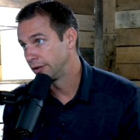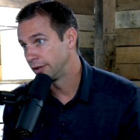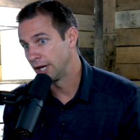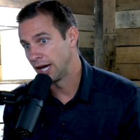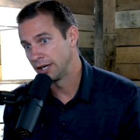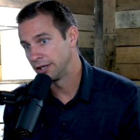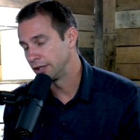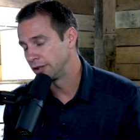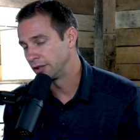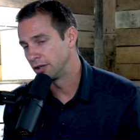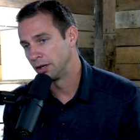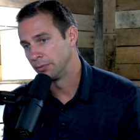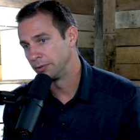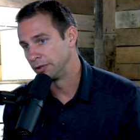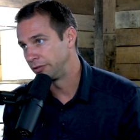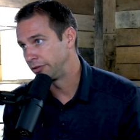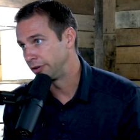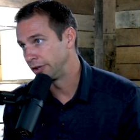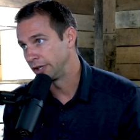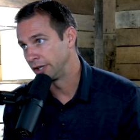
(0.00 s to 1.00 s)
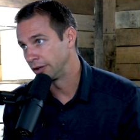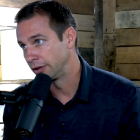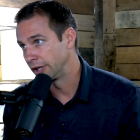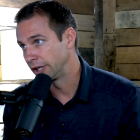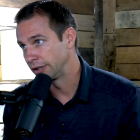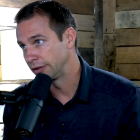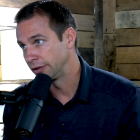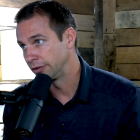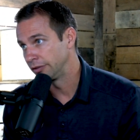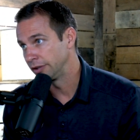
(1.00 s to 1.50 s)
God yeah. didn't call me to sit here
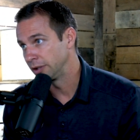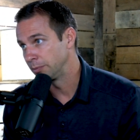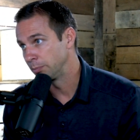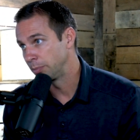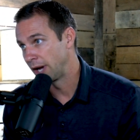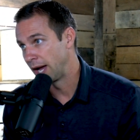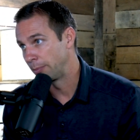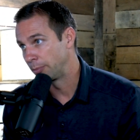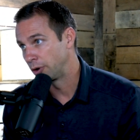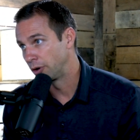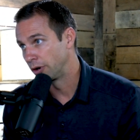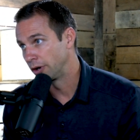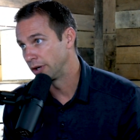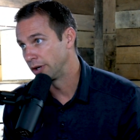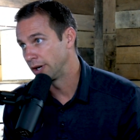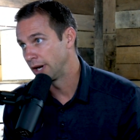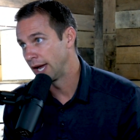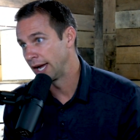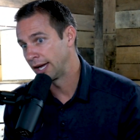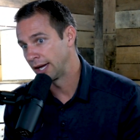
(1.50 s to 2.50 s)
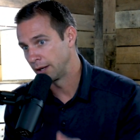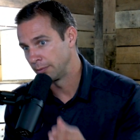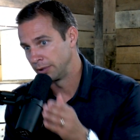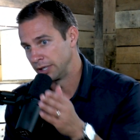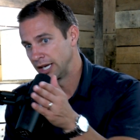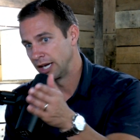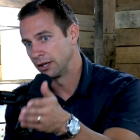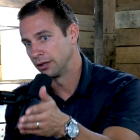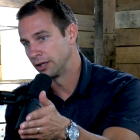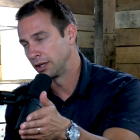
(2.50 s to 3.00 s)
like this yeah. eating popcorn. I yeah. got to
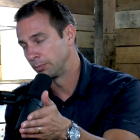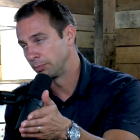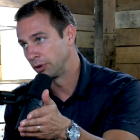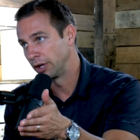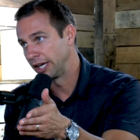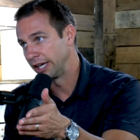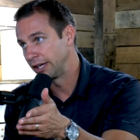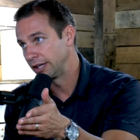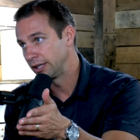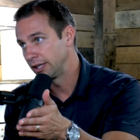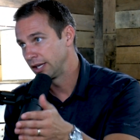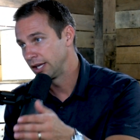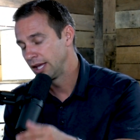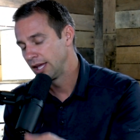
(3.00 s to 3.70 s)
be down there playing.